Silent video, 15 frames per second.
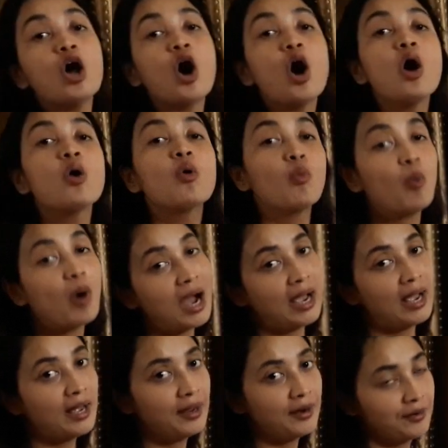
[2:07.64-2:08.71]
long
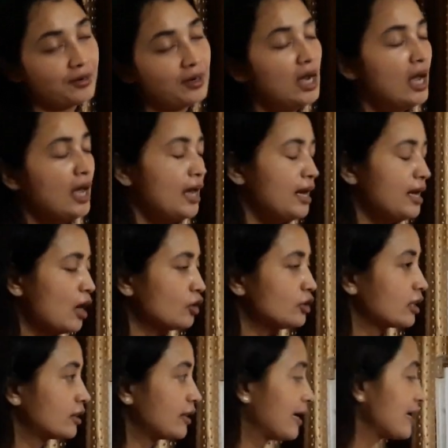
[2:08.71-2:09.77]
wire. Now
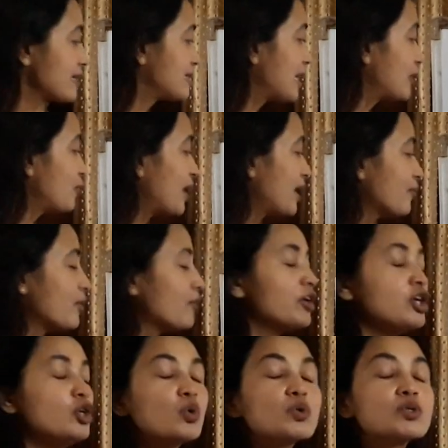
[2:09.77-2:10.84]
the thing is that whenever we
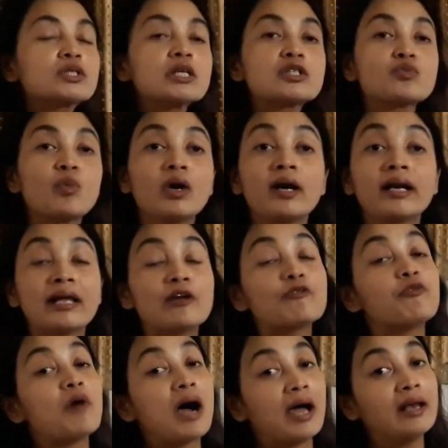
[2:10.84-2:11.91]
use this word
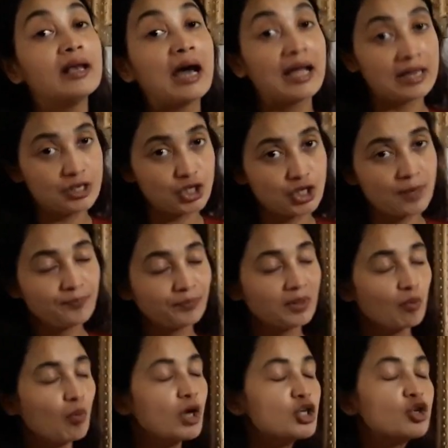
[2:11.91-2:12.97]
infinite,
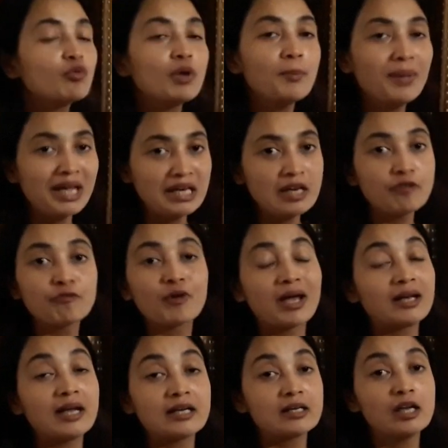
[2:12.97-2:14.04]
what do we mean?
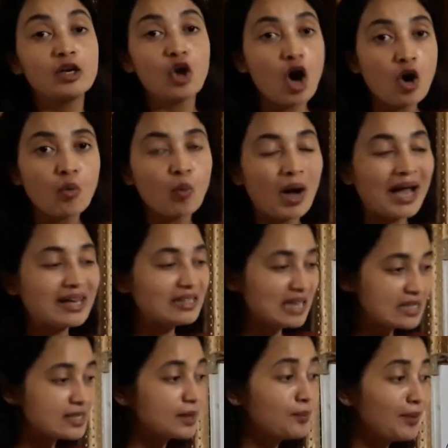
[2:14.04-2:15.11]
Infinitely long wire
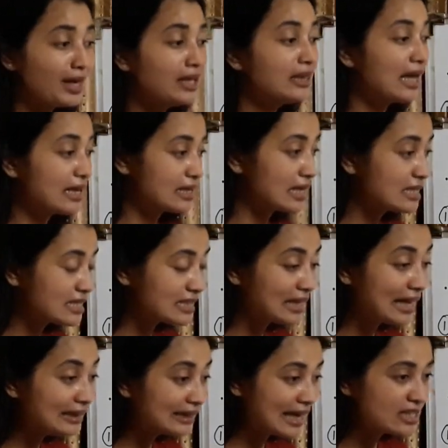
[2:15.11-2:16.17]
doesn't mean that its
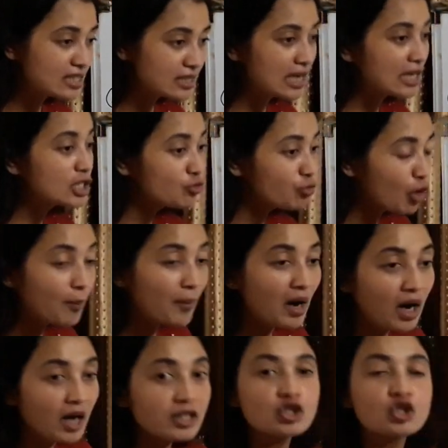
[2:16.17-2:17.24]
length extends from
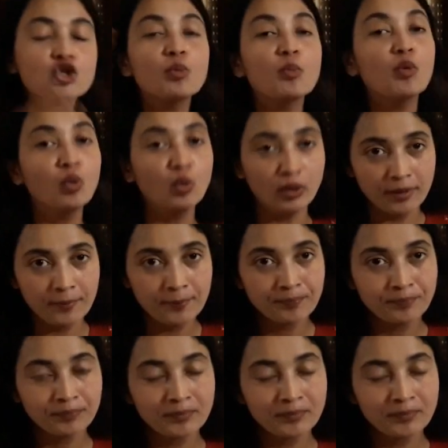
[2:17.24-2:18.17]
earth to moon.